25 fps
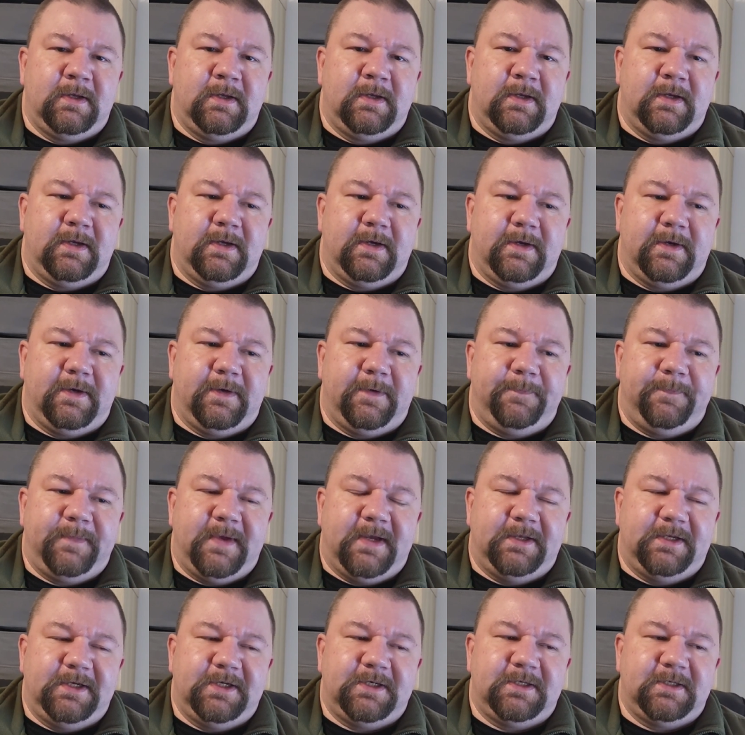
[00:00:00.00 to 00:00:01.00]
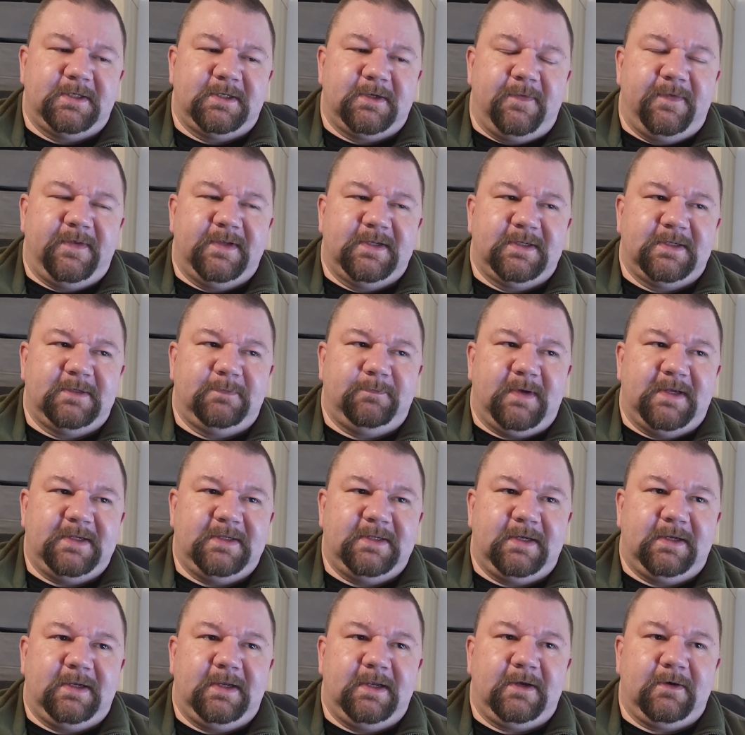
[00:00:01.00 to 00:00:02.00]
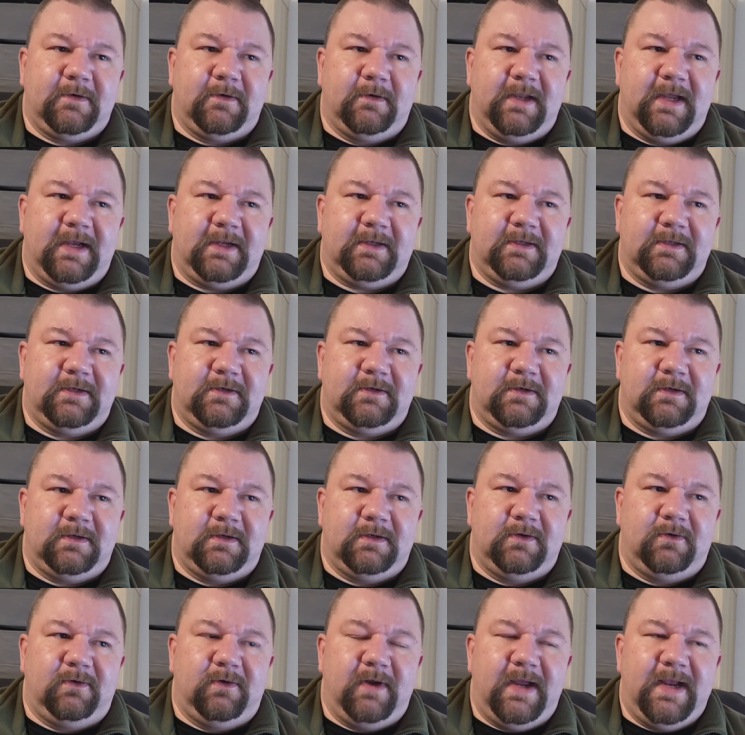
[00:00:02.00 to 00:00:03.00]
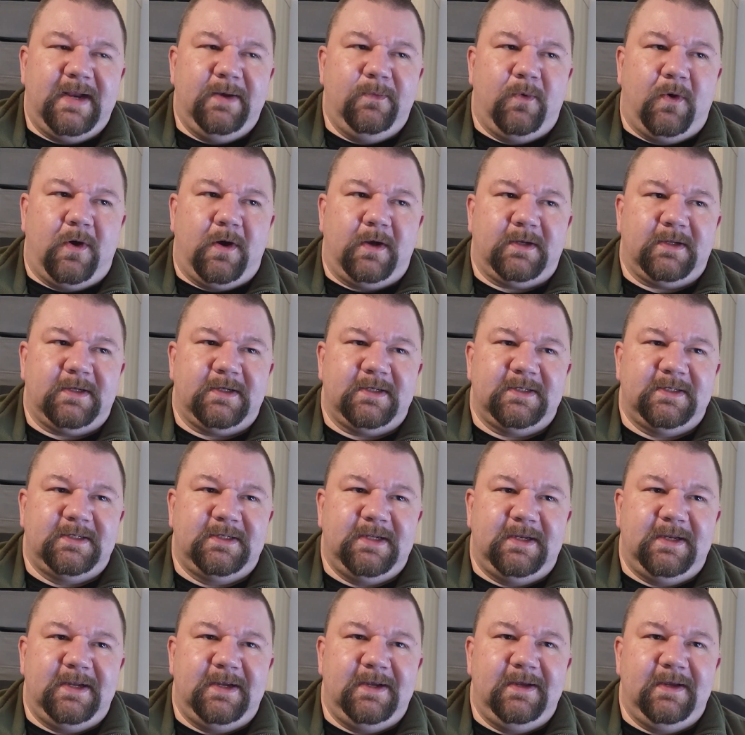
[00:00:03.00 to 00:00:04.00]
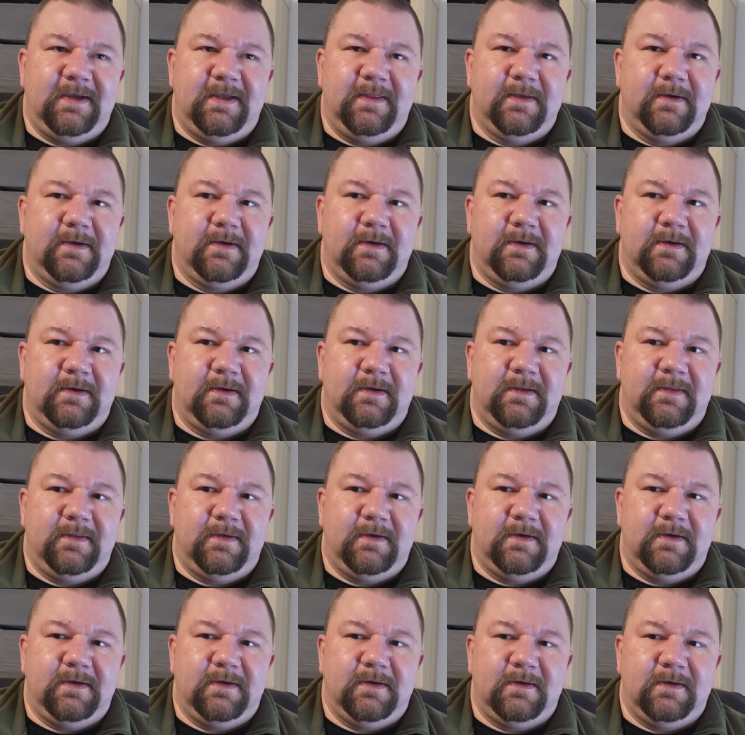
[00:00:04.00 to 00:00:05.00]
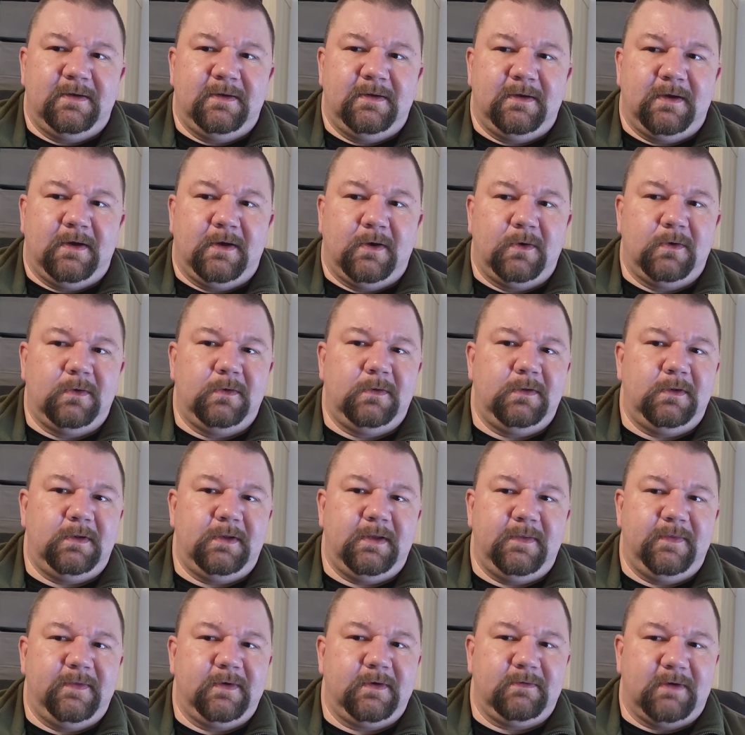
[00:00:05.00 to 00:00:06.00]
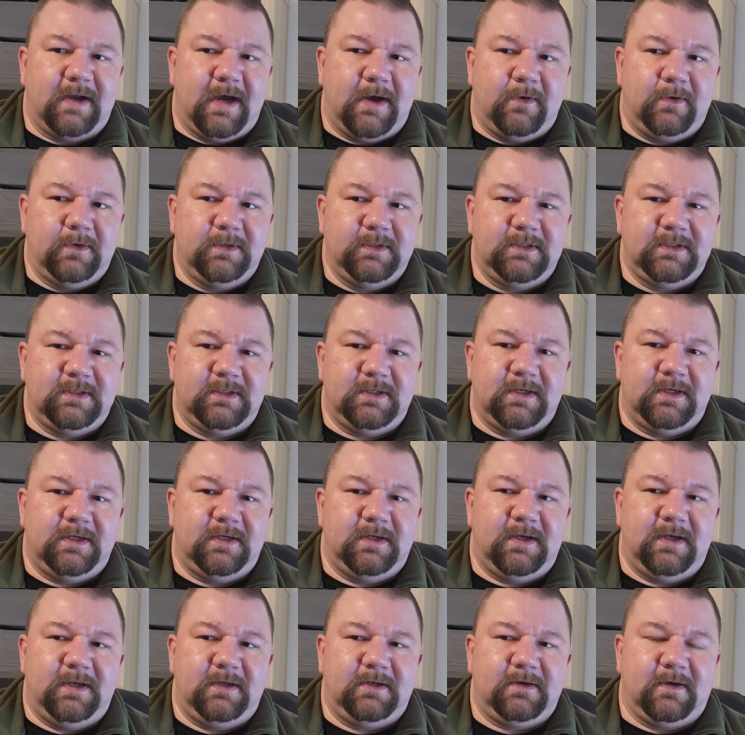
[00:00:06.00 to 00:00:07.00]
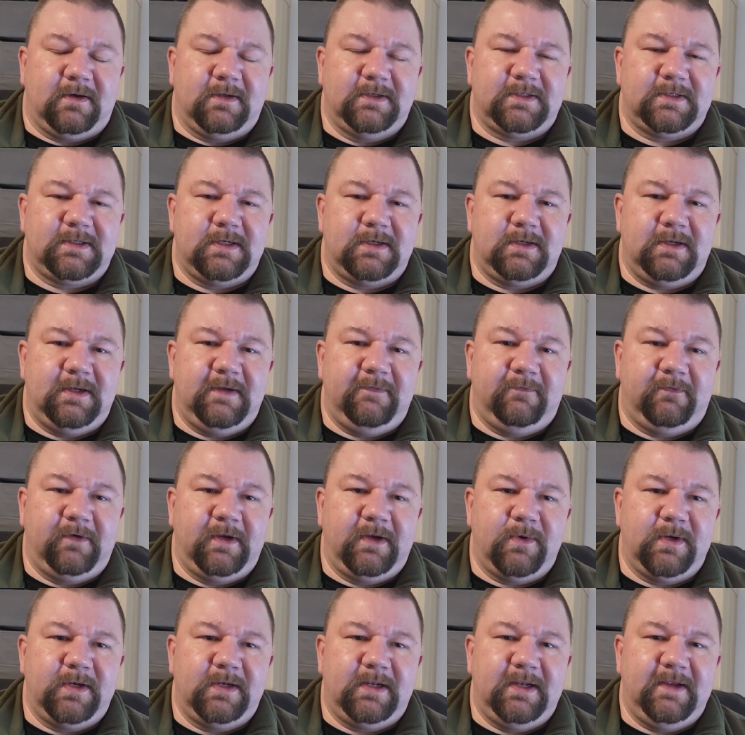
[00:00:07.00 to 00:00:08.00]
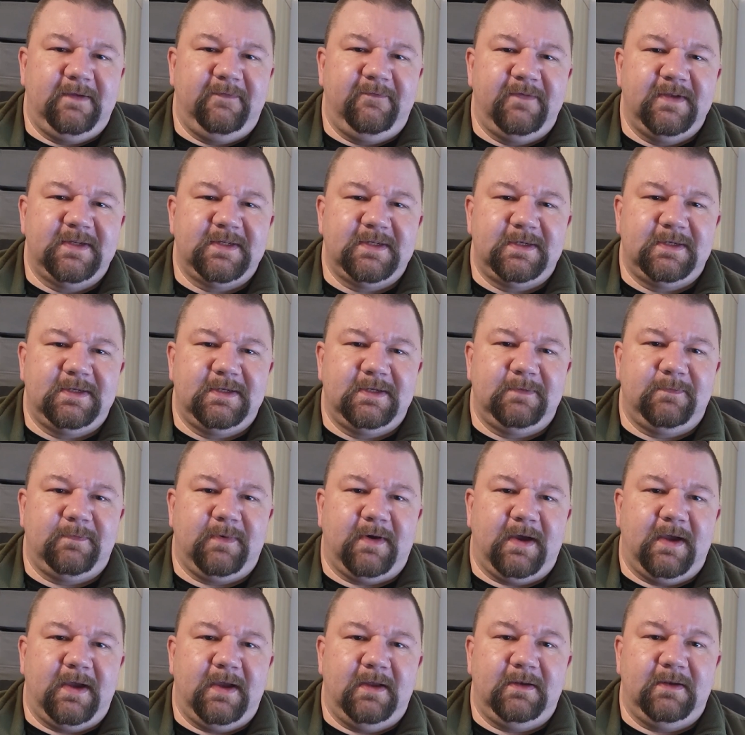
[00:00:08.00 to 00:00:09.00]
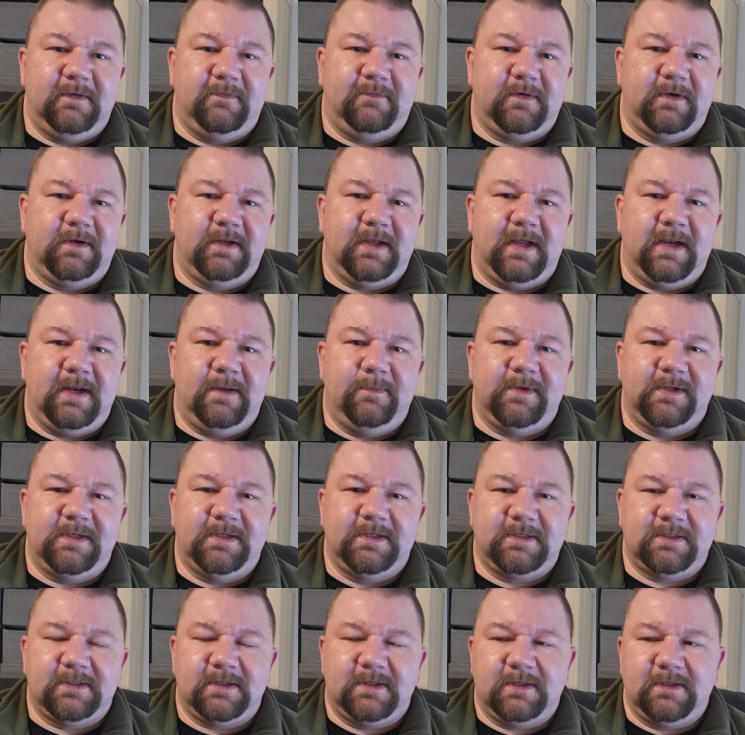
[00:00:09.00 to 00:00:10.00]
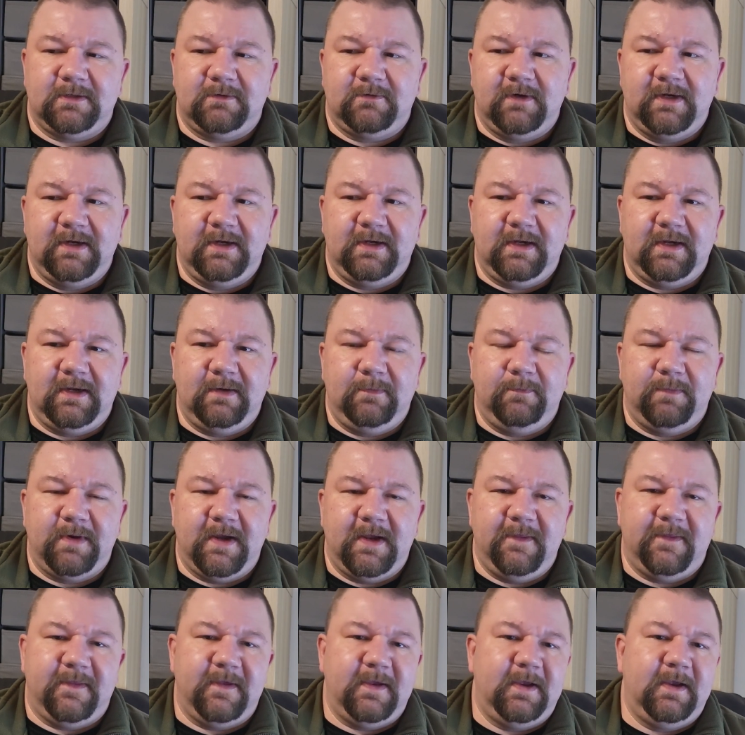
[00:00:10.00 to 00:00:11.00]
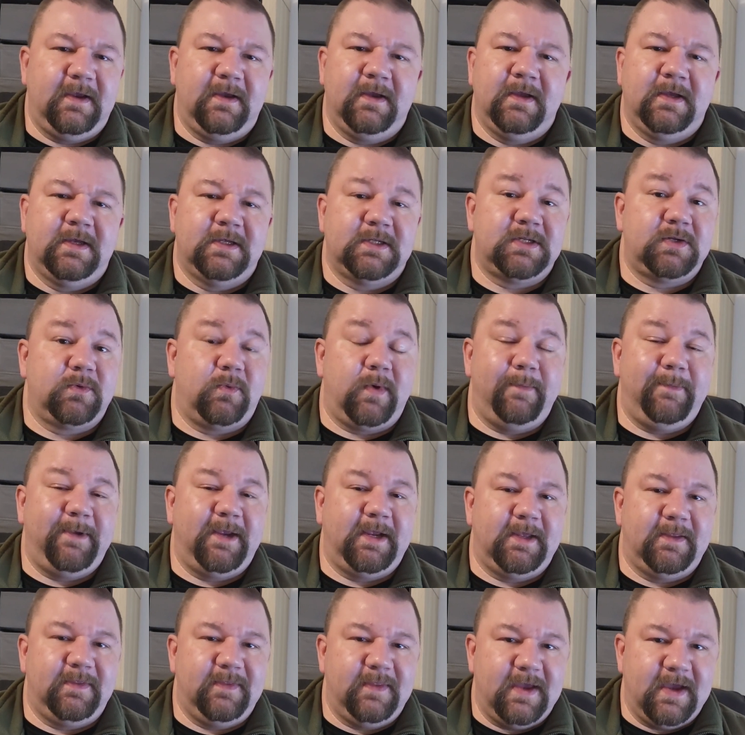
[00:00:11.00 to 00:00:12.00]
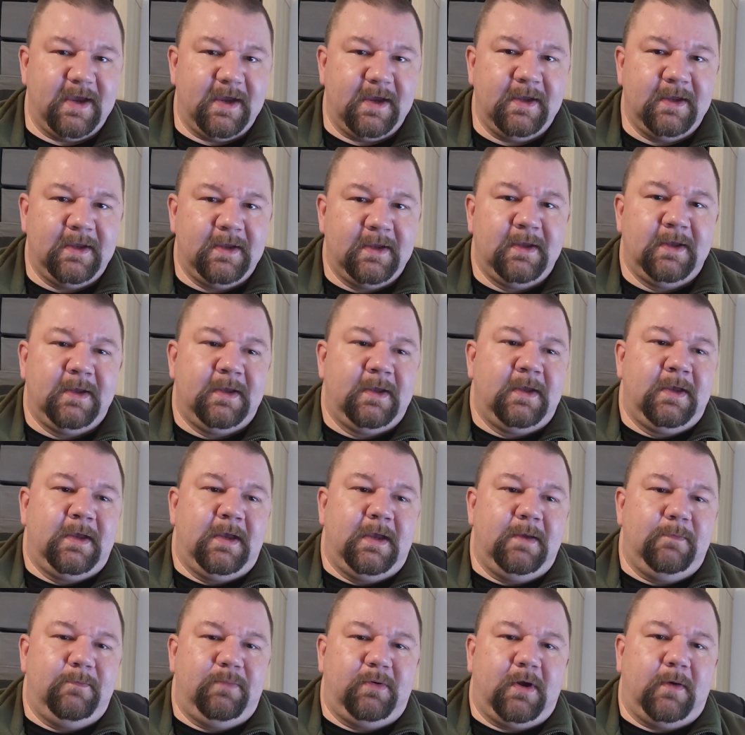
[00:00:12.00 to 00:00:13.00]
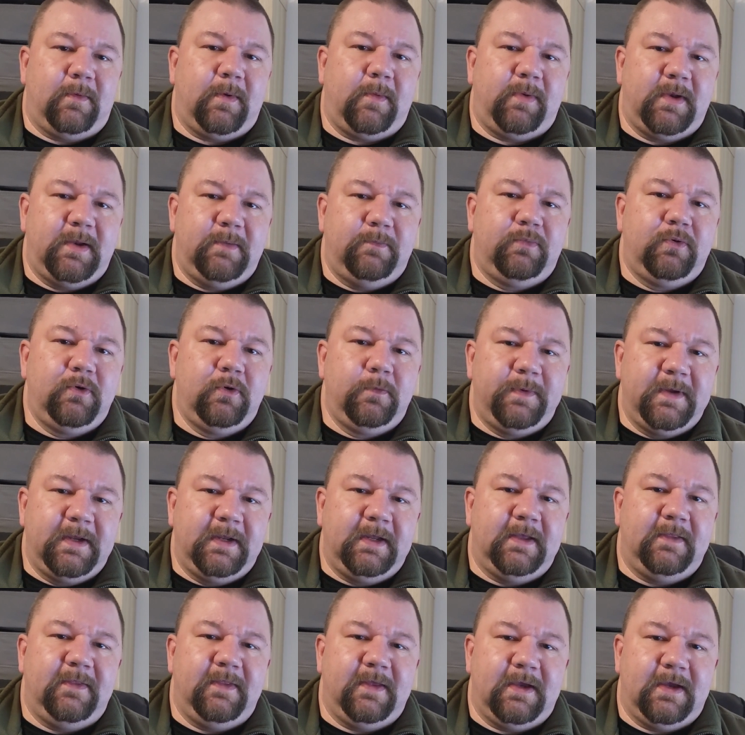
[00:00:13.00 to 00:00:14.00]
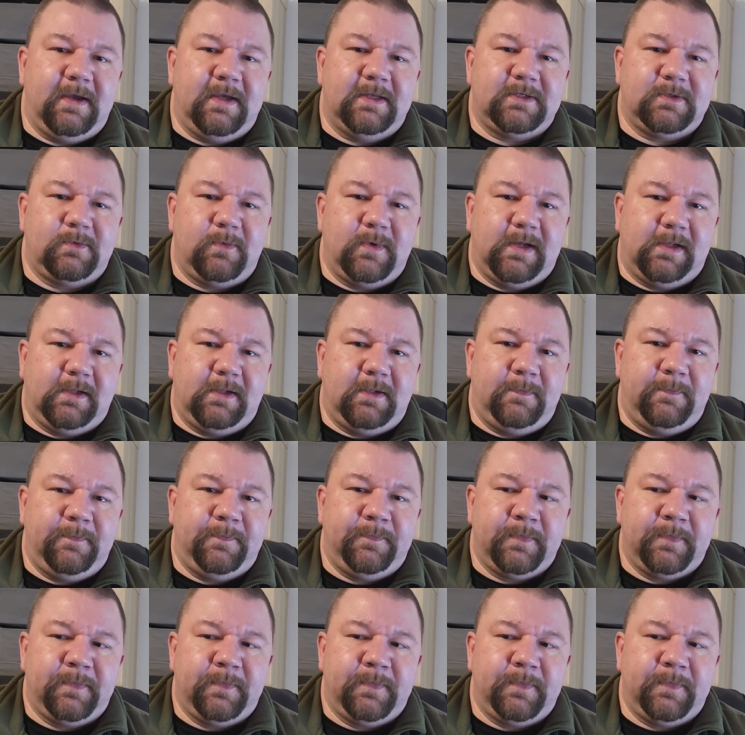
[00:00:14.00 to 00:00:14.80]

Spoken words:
addition, so this is basically collected rainwater sitting in a hole in the ground and constantly, frequently visited by different animals, drinking, bathing, swimming in there, and probably pooping in there as well.